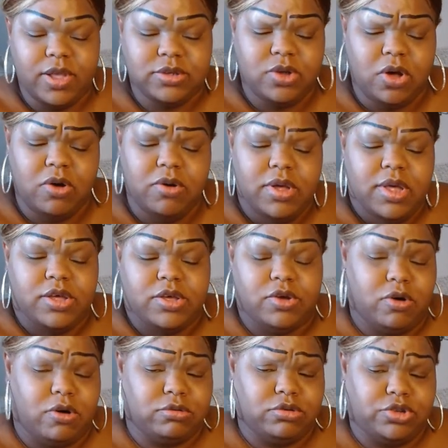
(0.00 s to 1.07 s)
So
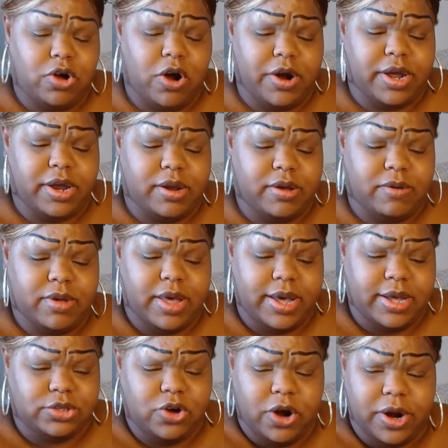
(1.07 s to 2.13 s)
you on target.
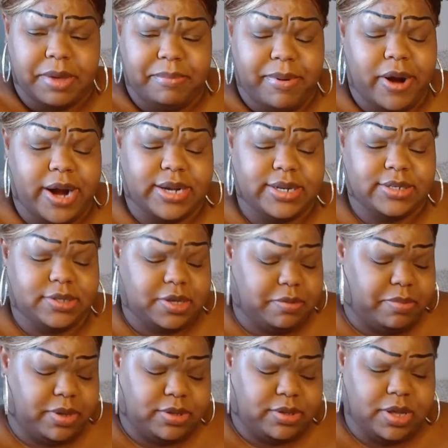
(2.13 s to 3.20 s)
Okay, target practice
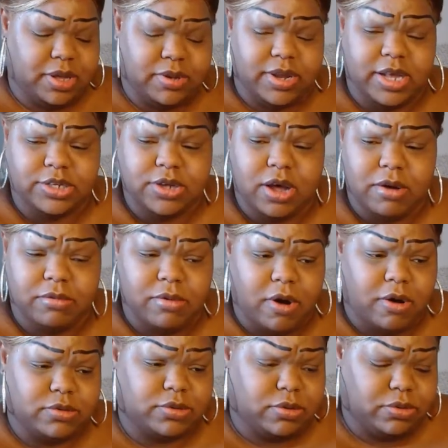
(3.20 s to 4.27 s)
could be something that y'all
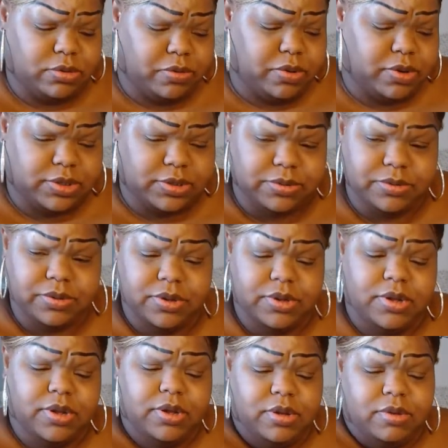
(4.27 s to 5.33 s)
also doing too.
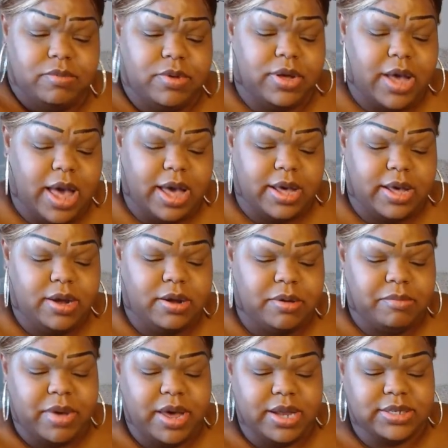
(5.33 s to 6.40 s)
We got
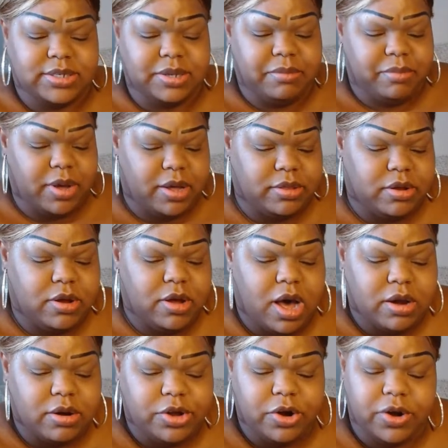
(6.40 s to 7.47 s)
here medicine mother,
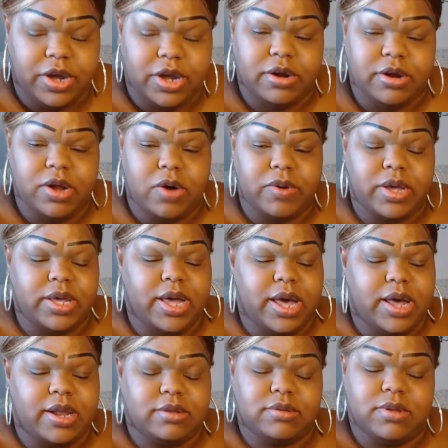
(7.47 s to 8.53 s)
honor your inner knowing.
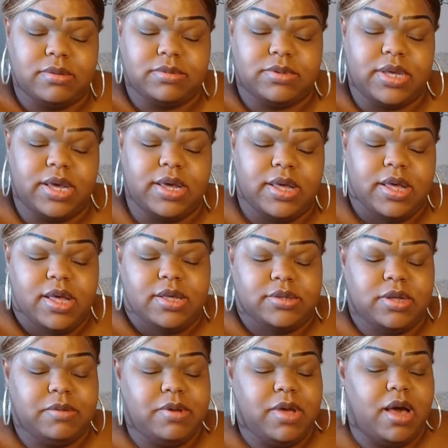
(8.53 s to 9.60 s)
Yeah, that's what I'm saying.
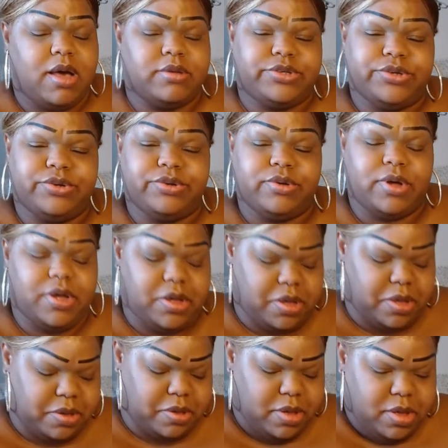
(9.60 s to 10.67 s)
Some y'all too.
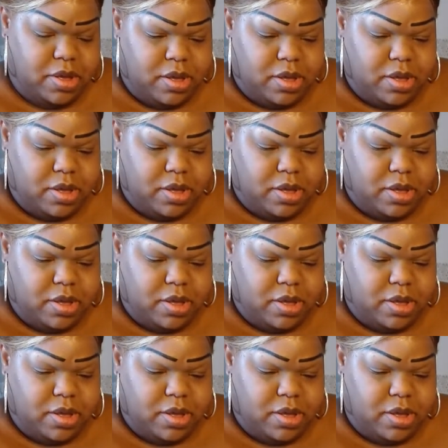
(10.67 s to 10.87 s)
Uh,